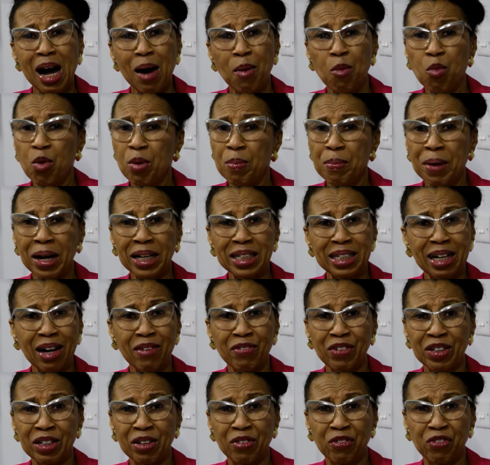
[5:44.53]
We might have
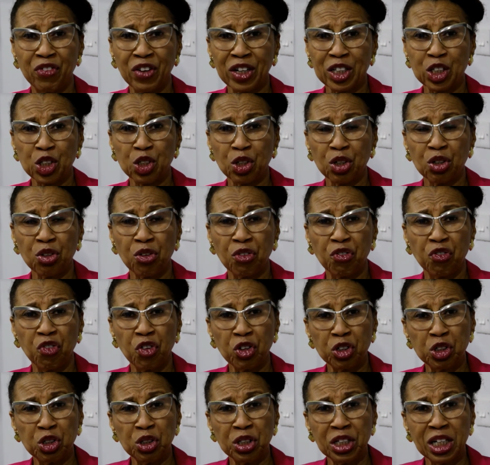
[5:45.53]
an infection,
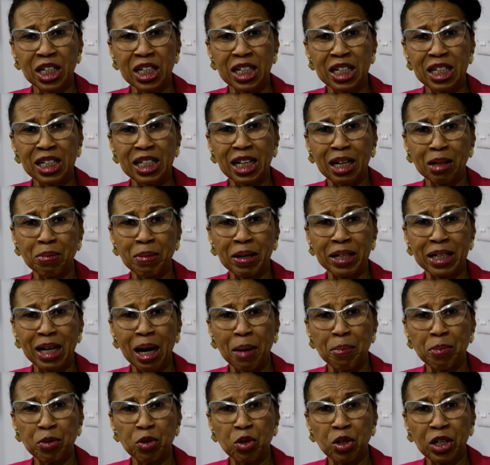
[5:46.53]
unfortunately, that might
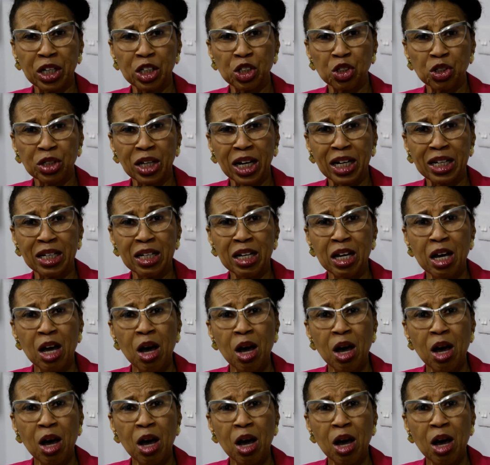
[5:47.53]
happen occasionally,